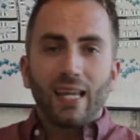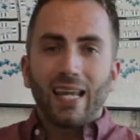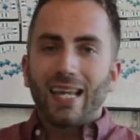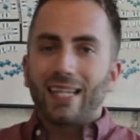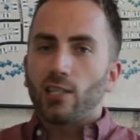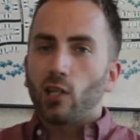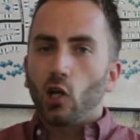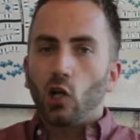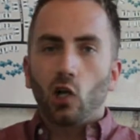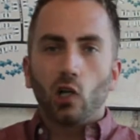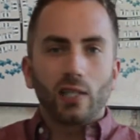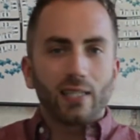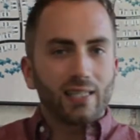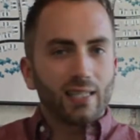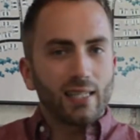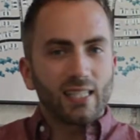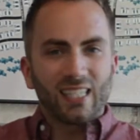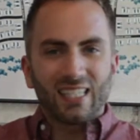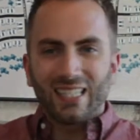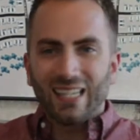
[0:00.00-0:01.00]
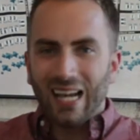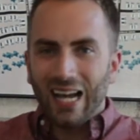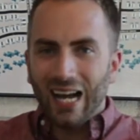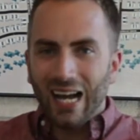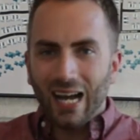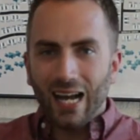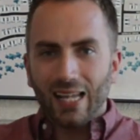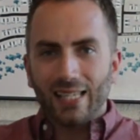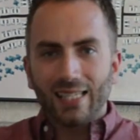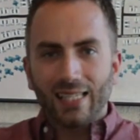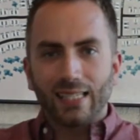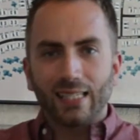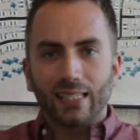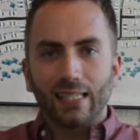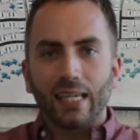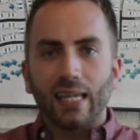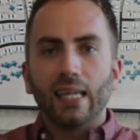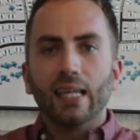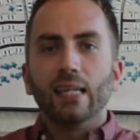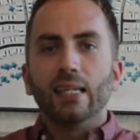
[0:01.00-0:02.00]
it's all, it's, it's
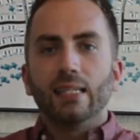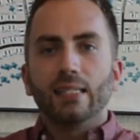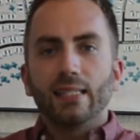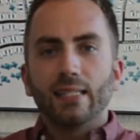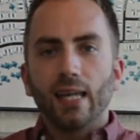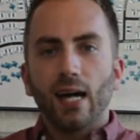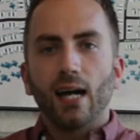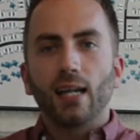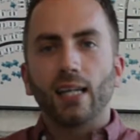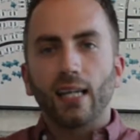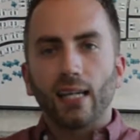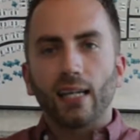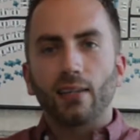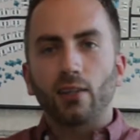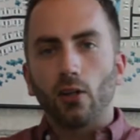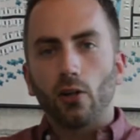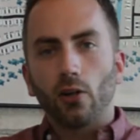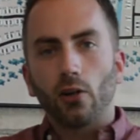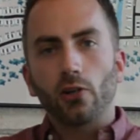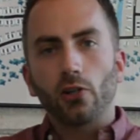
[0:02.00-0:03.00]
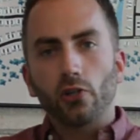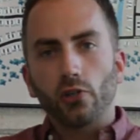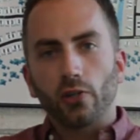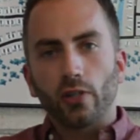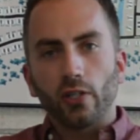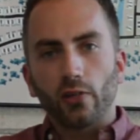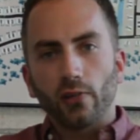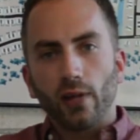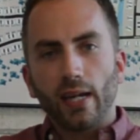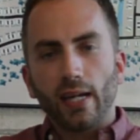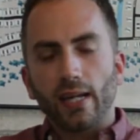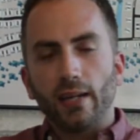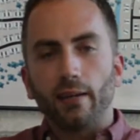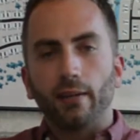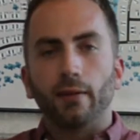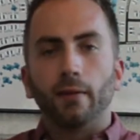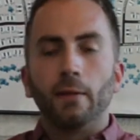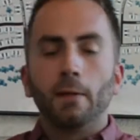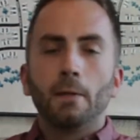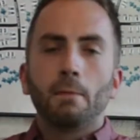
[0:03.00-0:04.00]
constantly tugging at the heartstrings right
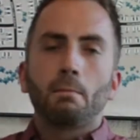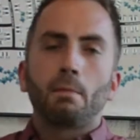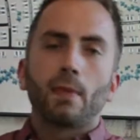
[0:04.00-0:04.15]
here.